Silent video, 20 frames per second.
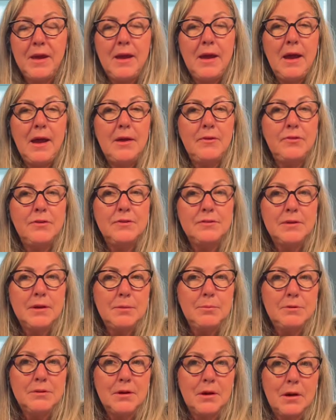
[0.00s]
At the
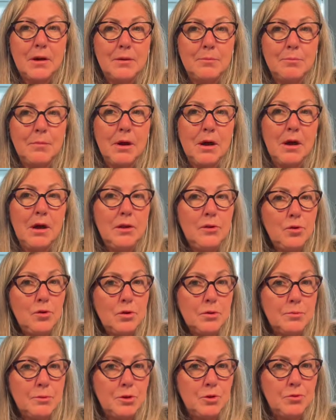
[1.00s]
same time, other
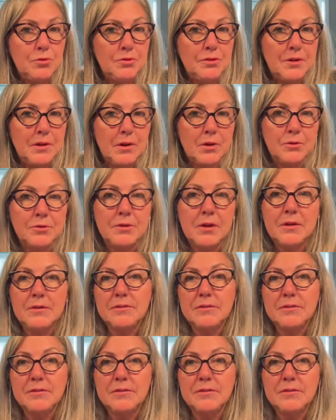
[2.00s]
immune cells